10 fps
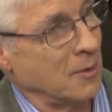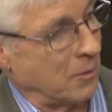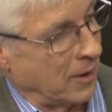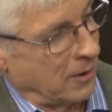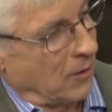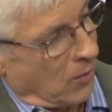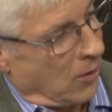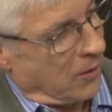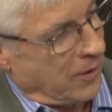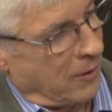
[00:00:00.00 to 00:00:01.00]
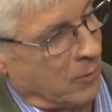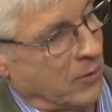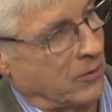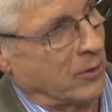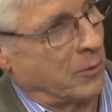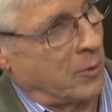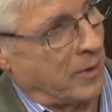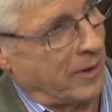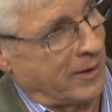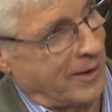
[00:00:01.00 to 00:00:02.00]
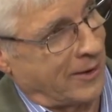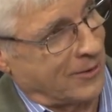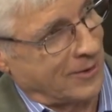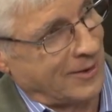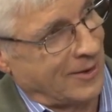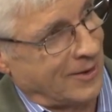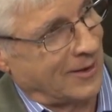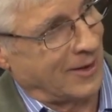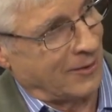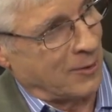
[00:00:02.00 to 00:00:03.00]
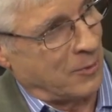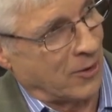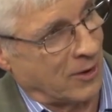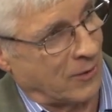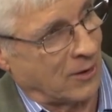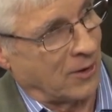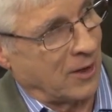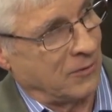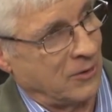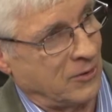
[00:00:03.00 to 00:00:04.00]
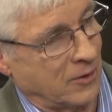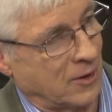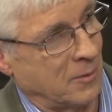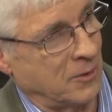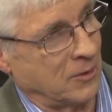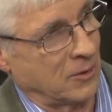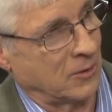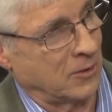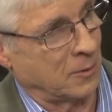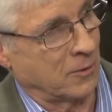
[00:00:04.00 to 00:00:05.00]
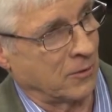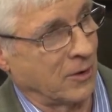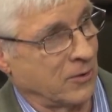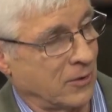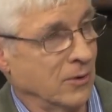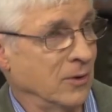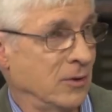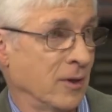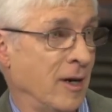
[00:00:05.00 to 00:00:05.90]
But all that wisdom about how every part of our life needs to come under the Lordship of Christ still needs to